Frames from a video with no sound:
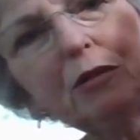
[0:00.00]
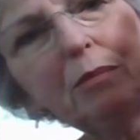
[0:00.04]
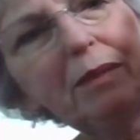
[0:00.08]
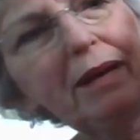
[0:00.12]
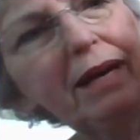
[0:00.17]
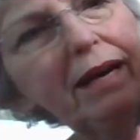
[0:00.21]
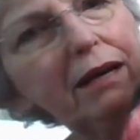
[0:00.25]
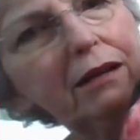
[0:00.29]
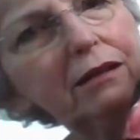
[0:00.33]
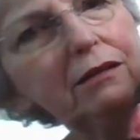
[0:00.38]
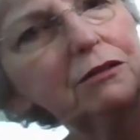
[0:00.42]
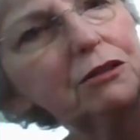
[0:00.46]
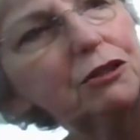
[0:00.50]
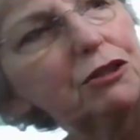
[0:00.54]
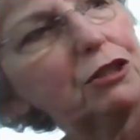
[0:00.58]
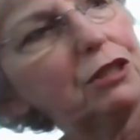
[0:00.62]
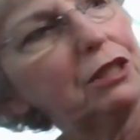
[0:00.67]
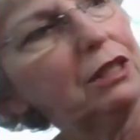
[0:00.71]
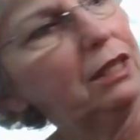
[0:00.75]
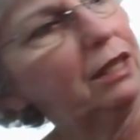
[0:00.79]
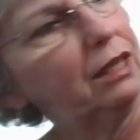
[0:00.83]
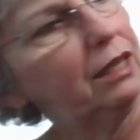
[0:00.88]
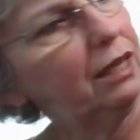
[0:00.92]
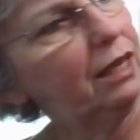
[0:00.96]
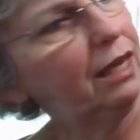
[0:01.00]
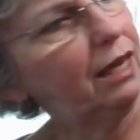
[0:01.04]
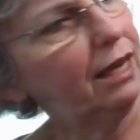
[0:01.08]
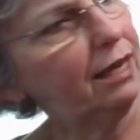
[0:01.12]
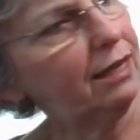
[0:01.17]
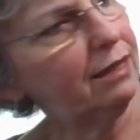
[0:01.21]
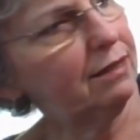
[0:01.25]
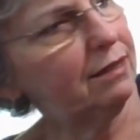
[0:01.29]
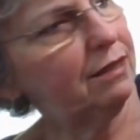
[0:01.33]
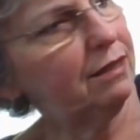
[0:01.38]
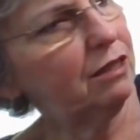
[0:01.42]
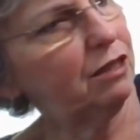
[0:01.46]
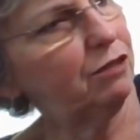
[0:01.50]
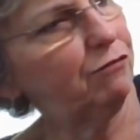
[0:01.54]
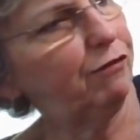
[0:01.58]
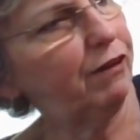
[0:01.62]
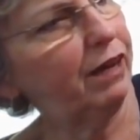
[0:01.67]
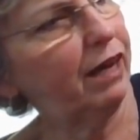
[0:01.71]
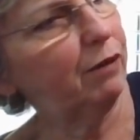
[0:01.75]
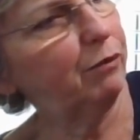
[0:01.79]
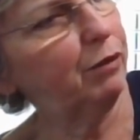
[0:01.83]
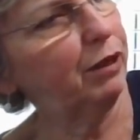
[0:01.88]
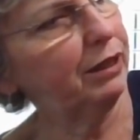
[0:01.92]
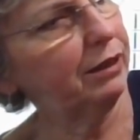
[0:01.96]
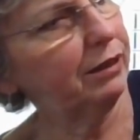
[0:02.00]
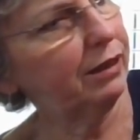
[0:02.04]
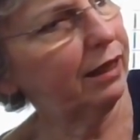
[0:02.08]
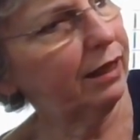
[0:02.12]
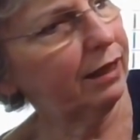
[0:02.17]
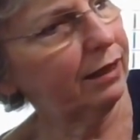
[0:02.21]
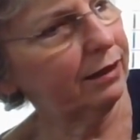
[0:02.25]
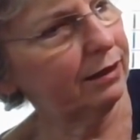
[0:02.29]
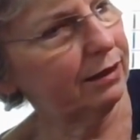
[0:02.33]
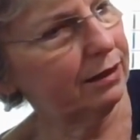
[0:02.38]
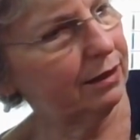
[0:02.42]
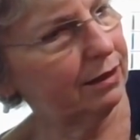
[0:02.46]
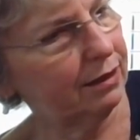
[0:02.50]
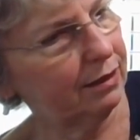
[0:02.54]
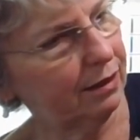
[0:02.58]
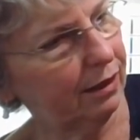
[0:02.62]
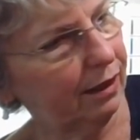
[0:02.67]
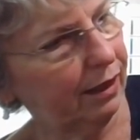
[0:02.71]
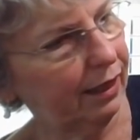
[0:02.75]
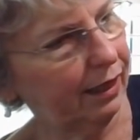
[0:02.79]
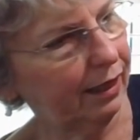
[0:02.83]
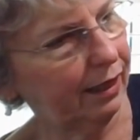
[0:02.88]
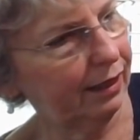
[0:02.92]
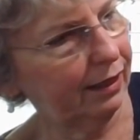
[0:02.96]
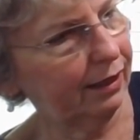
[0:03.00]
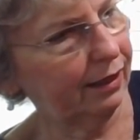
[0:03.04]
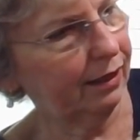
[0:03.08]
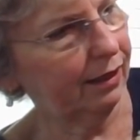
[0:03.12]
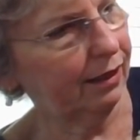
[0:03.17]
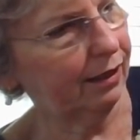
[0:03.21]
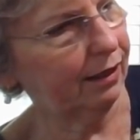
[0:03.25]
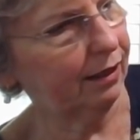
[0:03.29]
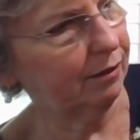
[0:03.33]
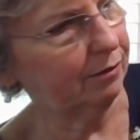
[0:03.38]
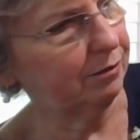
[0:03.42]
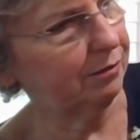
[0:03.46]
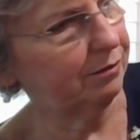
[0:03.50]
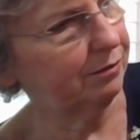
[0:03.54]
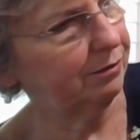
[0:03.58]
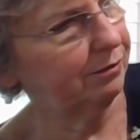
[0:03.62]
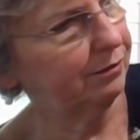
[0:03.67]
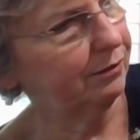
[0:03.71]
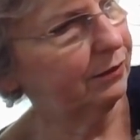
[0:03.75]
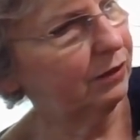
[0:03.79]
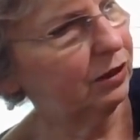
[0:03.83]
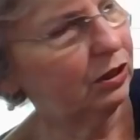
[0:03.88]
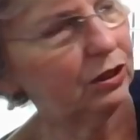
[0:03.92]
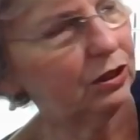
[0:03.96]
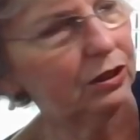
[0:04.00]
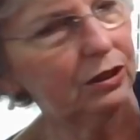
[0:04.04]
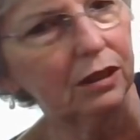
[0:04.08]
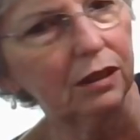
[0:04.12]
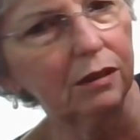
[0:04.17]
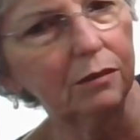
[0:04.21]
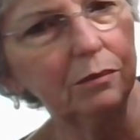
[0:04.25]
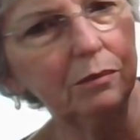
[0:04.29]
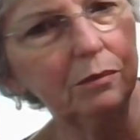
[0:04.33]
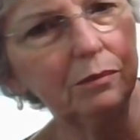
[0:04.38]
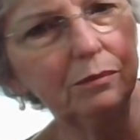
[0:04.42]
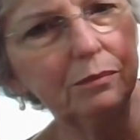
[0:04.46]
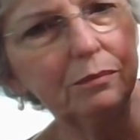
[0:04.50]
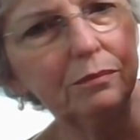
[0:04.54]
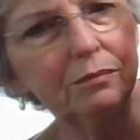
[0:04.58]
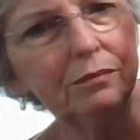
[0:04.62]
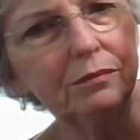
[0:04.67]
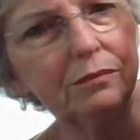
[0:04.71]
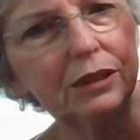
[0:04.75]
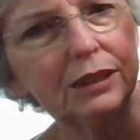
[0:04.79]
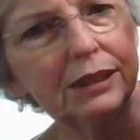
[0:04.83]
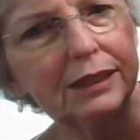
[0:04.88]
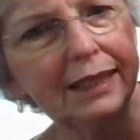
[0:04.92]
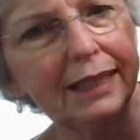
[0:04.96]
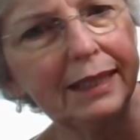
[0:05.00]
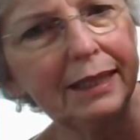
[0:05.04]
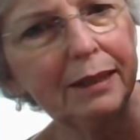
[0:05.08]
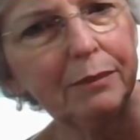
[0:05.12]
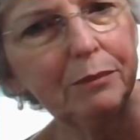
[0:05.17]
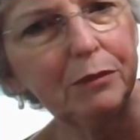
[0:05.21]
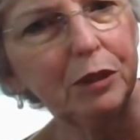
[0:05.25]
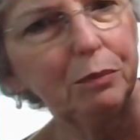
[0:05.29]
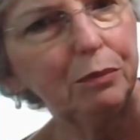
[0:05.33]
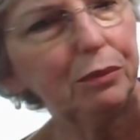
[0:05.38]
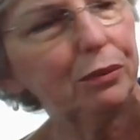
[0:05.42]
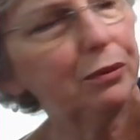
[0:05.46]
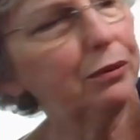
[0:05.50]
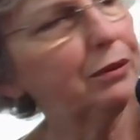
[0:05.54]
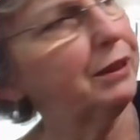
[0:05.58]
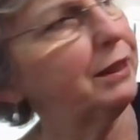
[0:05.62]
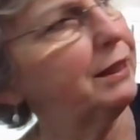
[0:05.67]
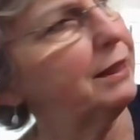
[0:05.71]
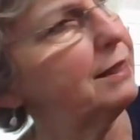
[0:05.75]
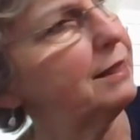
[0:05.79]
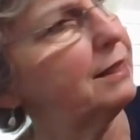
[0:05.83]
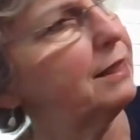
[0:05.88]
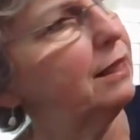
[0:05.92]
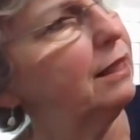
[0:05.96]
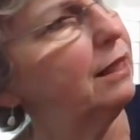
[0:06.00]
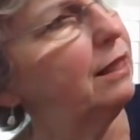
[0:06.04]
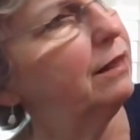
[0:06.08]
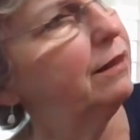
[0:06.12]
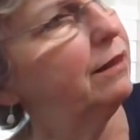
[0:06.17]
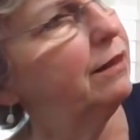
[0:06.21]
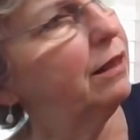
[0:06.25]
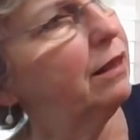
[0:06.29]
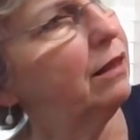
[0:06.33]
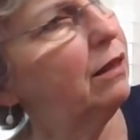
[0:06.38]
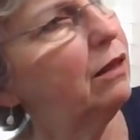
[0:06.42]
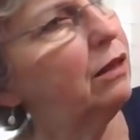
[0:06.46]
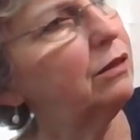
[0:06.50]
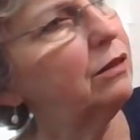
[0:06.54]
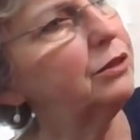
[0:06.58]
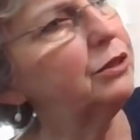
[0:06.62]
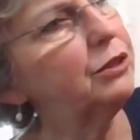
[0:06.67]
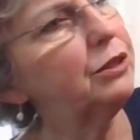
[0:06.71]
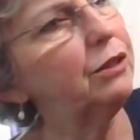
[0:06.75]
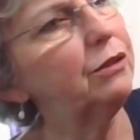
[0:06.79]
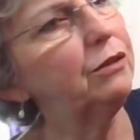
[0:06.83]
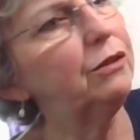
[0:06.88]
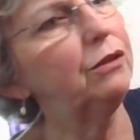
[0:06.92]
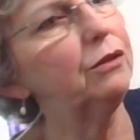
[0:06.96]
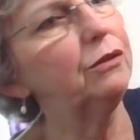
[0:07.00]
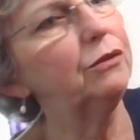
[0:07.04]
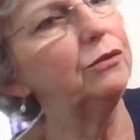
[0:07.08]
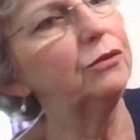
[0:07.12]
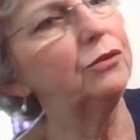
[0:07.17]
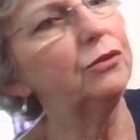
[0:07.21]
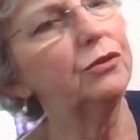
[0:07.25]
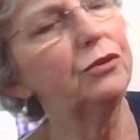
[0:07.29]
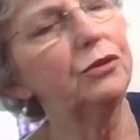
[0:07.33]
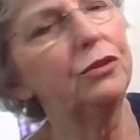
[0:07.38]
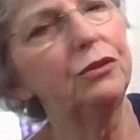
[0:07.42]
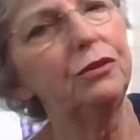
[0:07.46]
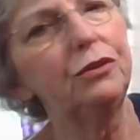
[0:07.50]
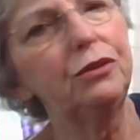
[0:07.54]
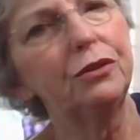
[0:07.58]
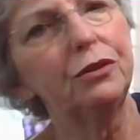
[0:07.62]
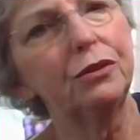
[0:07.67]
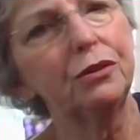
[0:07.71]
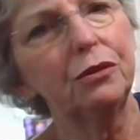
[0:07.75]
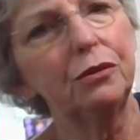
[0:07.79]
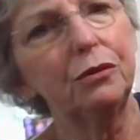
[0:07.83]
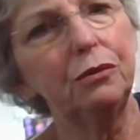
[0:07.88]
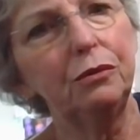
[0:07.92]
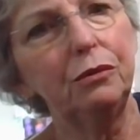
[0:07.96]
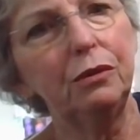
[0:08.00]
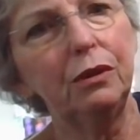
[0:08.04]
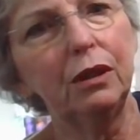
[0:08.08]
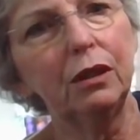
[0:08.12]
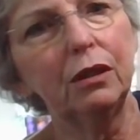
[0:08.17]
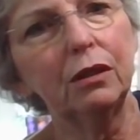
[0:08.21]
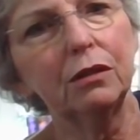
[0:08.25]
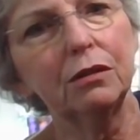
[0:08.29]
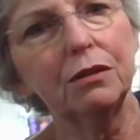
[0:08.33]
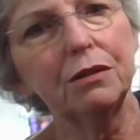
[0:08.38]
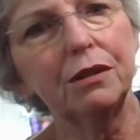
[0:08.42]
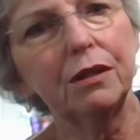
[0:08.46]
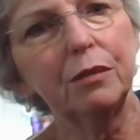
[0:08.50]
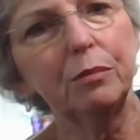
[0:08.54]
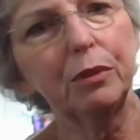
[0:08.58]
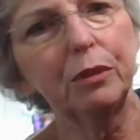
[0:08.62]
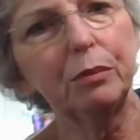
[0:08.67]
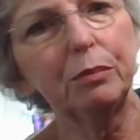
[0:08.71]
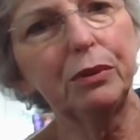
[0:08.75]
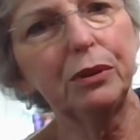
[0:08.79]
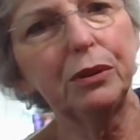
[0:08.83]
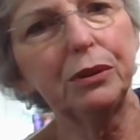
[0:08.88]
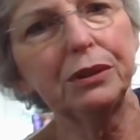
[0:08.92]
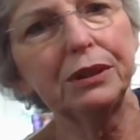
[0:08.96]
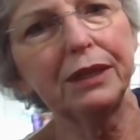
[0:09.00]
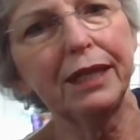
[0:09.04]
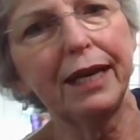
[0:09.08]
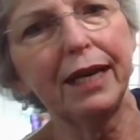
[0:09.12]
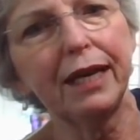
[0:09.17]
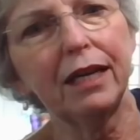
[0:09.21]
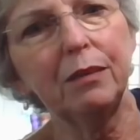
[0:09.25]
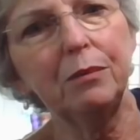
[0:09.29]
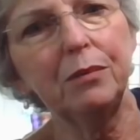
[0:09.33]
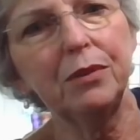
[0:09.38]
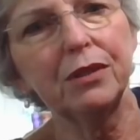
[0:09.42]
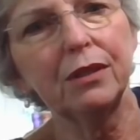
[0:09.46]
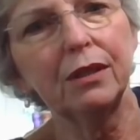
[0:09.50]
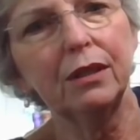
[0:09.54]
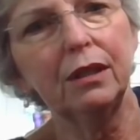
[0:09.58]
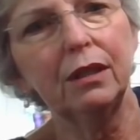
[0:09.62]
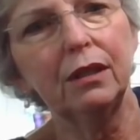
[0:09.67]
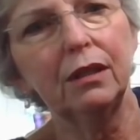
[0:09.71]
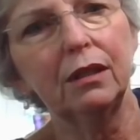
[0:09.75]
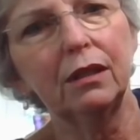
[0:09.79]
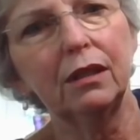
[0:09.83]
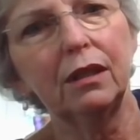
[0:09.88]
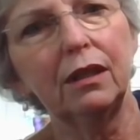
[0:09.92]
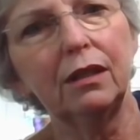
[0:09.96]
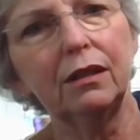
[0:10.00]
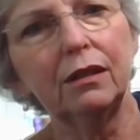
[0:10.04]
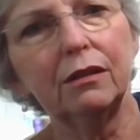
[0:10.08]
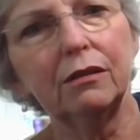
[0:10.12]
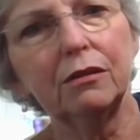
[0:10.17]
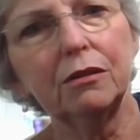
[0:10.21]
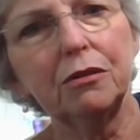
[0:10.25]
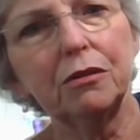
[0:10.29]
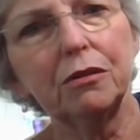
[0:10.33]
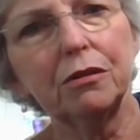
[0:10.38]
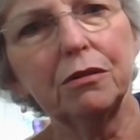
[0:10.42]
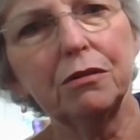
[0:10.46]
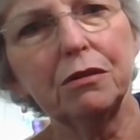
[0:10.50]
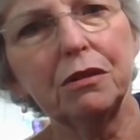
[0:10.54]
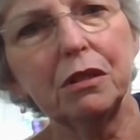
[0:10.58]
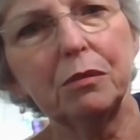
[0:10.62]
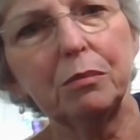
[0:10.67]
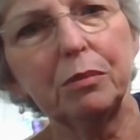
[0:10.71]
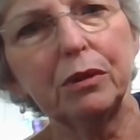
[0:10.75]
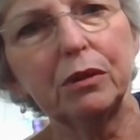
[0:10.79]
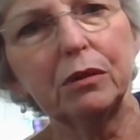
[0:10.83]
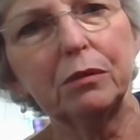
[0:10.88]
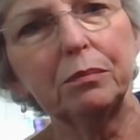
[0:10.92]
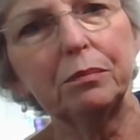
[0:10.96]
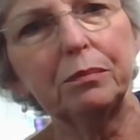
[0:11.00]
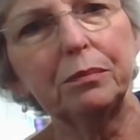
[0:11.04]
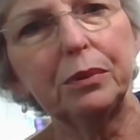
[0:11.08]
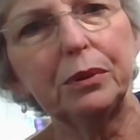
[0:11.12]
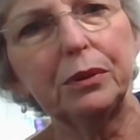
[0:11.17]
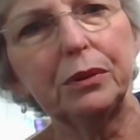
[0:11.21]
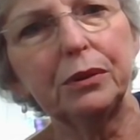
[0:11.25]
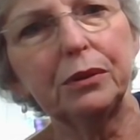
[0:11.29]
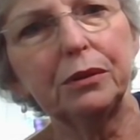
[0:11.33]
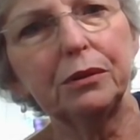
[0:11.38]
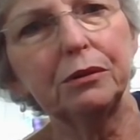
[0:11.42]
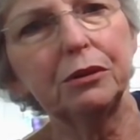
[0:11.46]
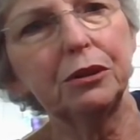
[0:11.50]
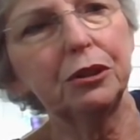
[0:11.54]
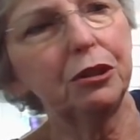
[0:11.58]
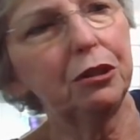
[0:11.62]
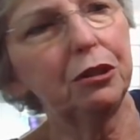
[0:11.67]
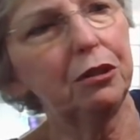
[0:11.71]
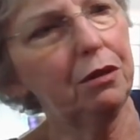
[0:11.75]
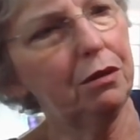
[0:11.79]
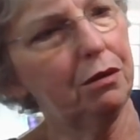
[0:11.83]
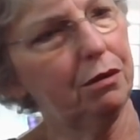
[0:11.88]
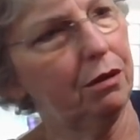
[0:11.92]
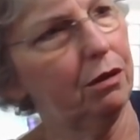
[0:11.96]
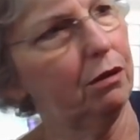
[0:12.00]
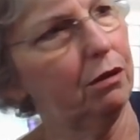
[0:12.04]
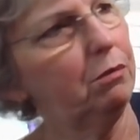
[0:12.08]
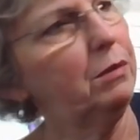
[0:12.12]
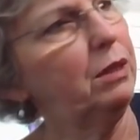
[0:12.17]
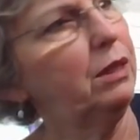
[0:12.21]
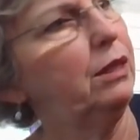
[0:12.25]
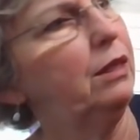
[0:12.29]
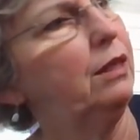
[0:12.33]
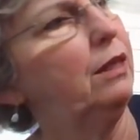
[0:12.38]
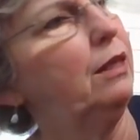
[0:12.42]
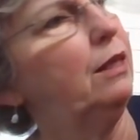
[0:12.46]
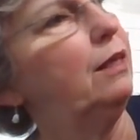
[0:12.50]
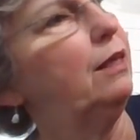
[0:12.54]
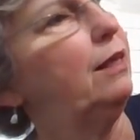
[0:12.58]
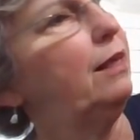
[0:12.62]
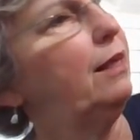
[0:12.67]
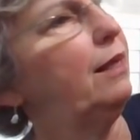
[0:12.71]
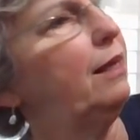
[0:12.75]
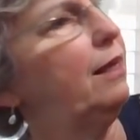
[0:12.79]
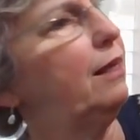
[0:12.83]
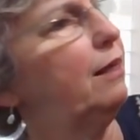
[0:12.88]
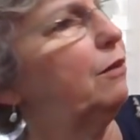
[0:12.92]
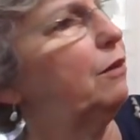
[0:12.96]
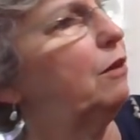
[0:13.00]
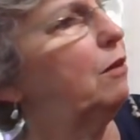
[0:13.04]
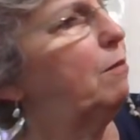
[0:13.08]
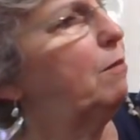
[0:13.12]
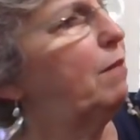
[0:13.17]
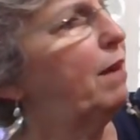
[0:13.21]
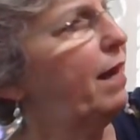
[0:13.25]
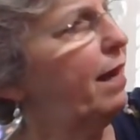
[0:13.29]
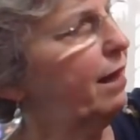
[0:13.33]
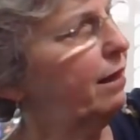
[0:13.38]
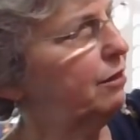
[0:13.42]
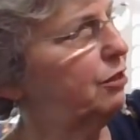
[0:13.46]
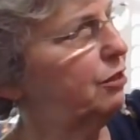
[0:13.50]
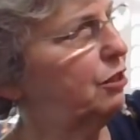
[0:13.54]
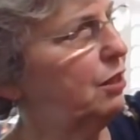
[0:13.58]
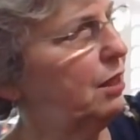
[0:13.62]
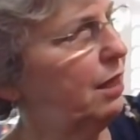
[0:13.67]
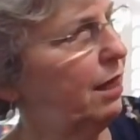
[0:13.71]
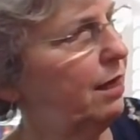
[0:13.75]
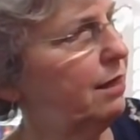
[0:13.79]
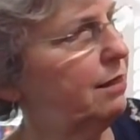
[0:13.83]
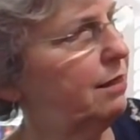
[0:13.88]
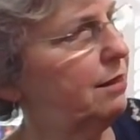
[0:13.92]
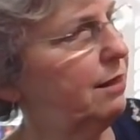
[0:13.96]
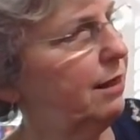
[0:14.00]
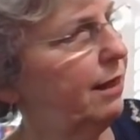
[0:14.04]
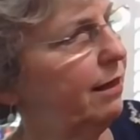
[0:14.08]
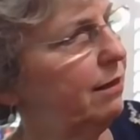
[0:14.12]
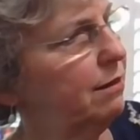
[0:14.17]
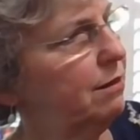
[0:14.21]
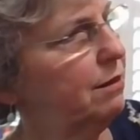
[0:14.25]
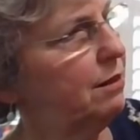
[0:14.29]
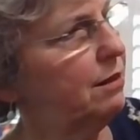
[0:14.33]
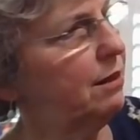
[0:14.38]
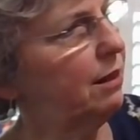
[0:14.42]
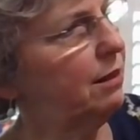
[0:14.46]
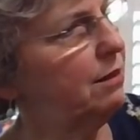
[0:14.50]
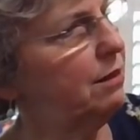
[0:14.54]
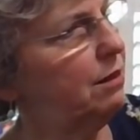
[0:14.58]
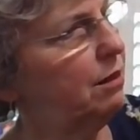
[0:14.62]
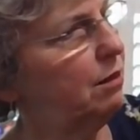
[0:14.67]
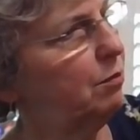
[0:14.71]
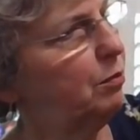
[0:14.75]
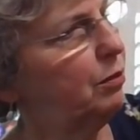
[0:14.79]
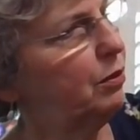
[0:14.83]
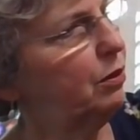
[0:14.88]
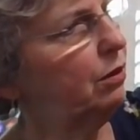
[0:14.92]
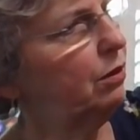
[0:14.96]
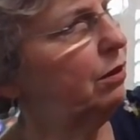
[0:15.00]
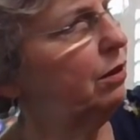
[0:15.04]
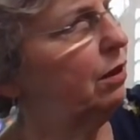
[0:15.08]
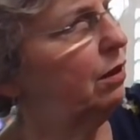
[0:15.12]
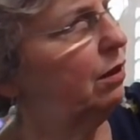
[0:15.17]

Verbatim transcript: pouch has this fabric that's a just a stamped print that I also use to do her zipper pull tabs. And there's her zipper pull charm. And on the back, she has an outside zipper